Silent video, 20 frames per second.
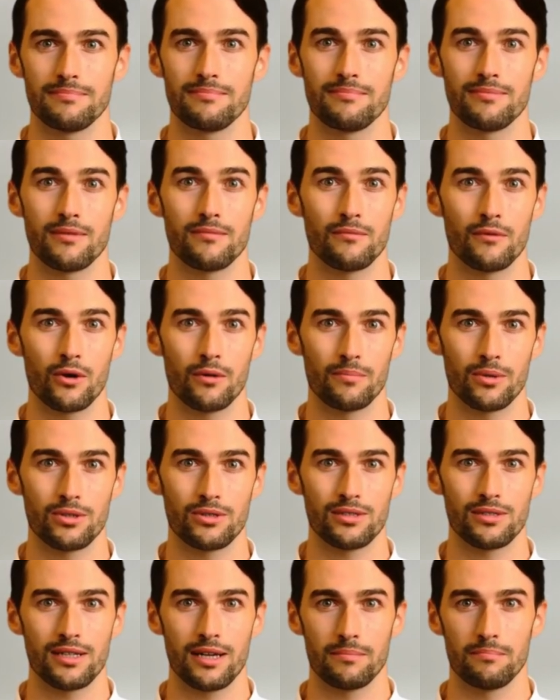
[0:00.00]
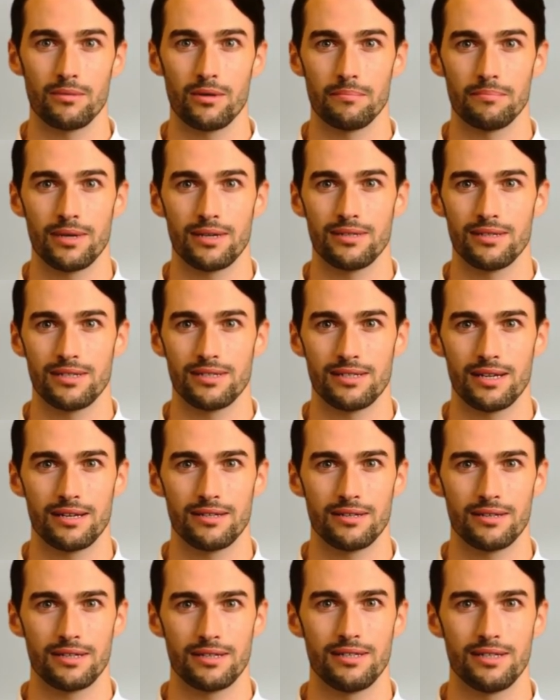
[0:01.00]
The foremost step for business
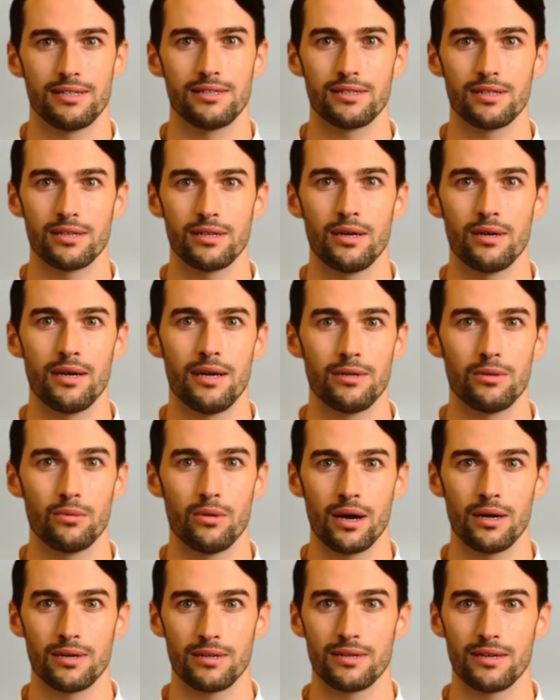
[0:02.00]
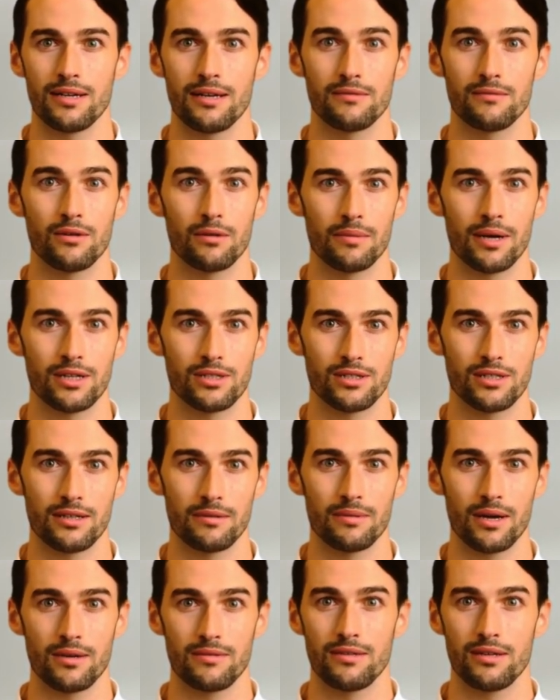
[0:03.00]
entities is to collect relevant information
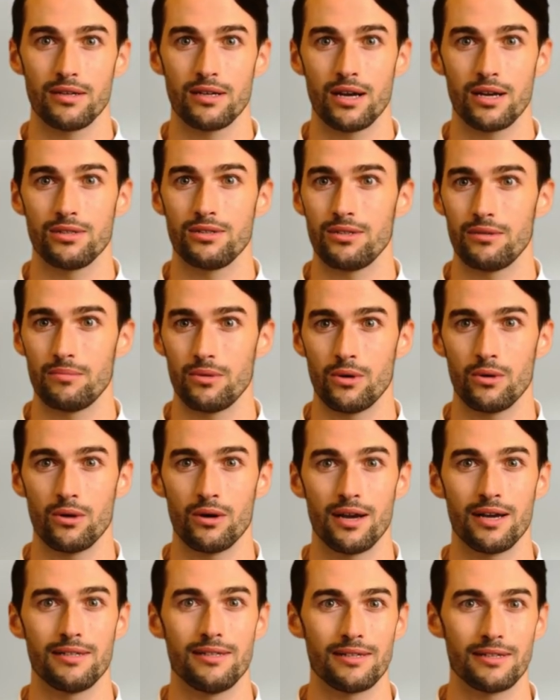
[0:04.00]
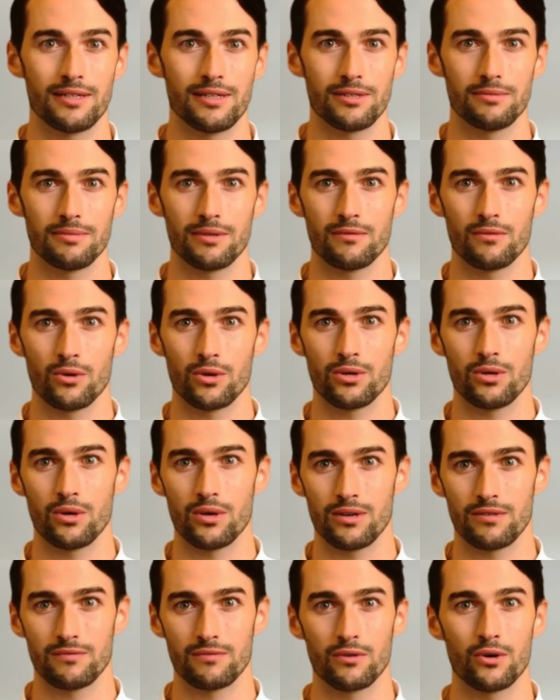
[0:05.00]
about the customer or entities before
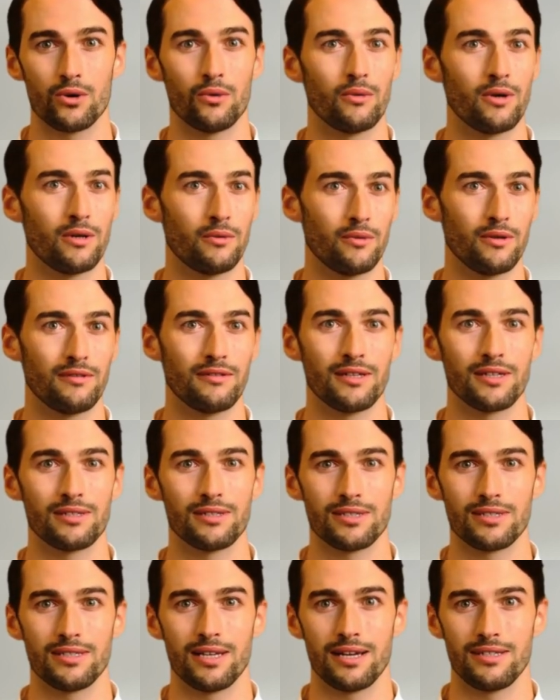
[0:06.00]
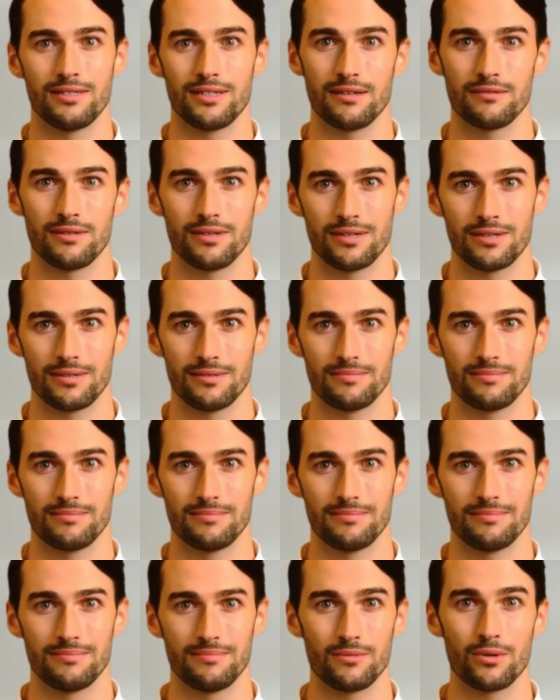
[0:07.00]
going forward with business activity.
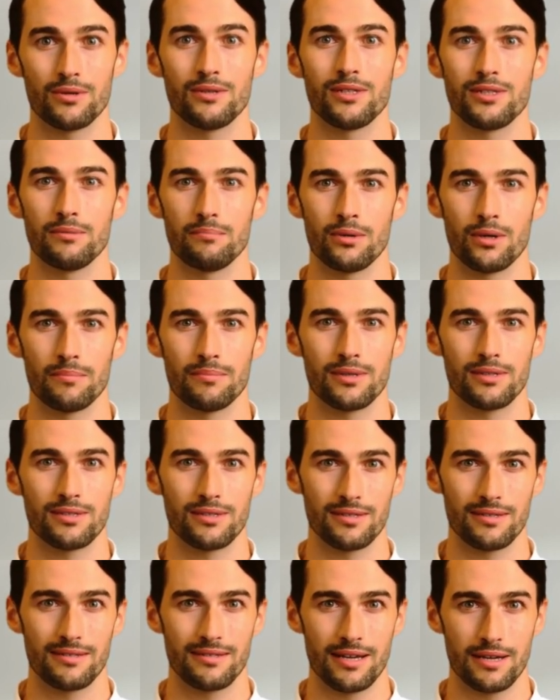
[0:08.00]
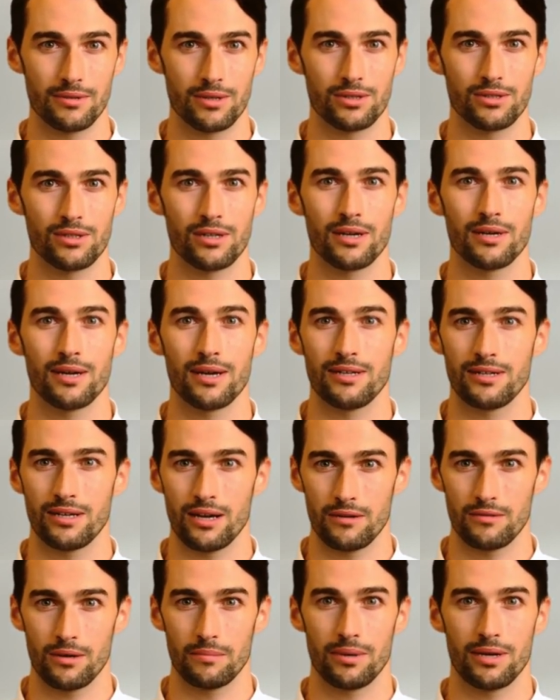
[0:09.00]
For this purpose, they must collect
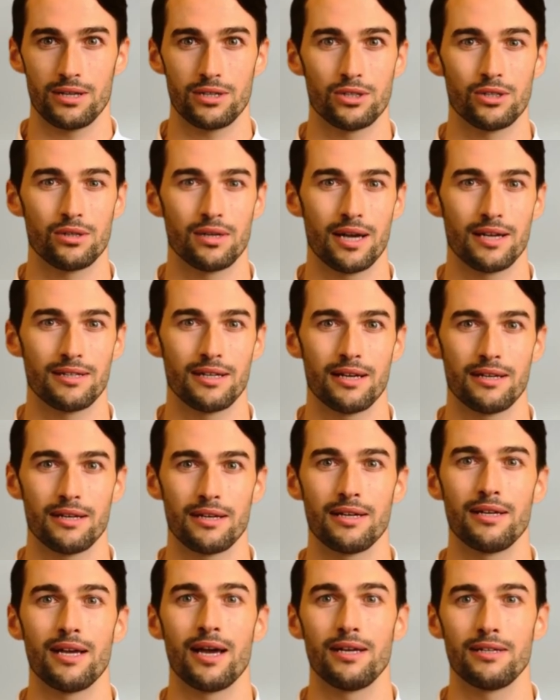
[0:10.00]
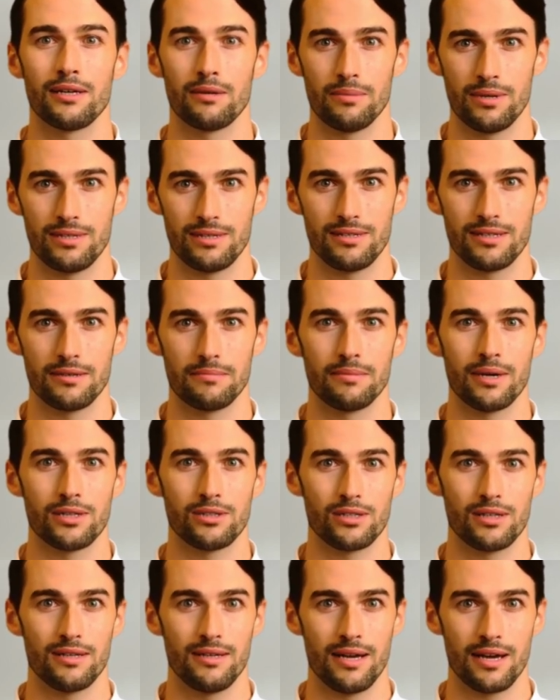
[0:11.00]
government-issued identity documents that
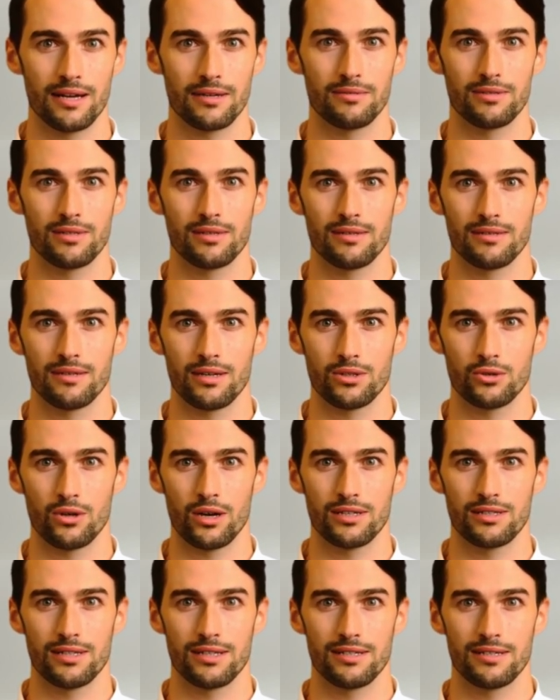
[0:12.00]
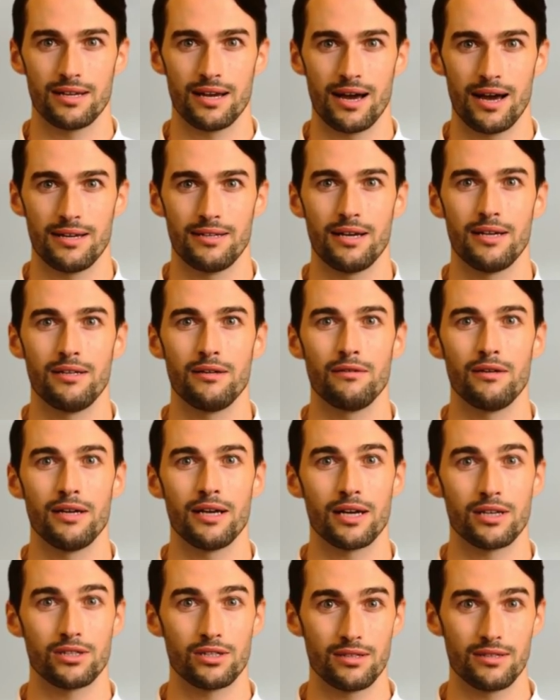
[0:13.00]
mention names, addresses,
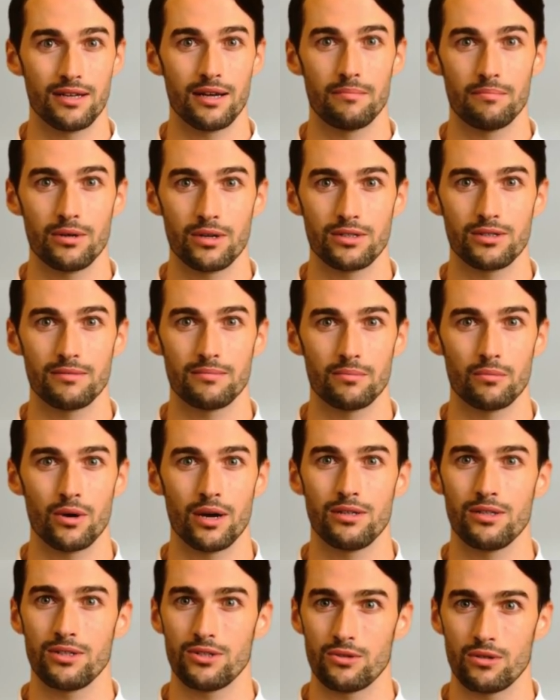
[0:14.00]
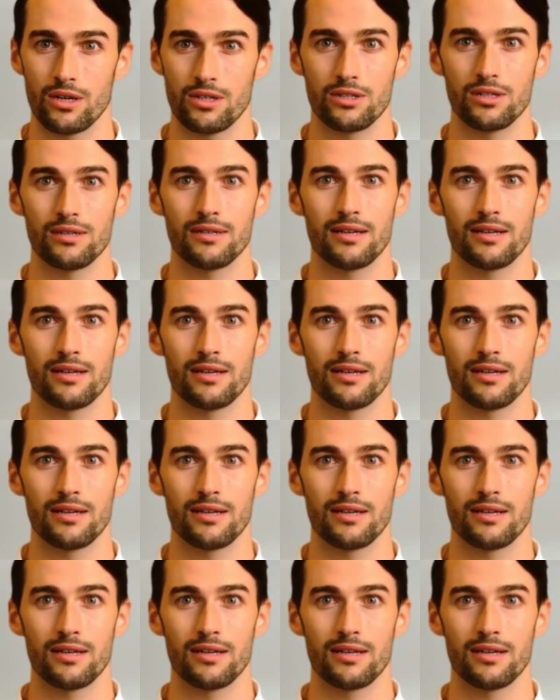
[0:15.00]
identification numbers, registration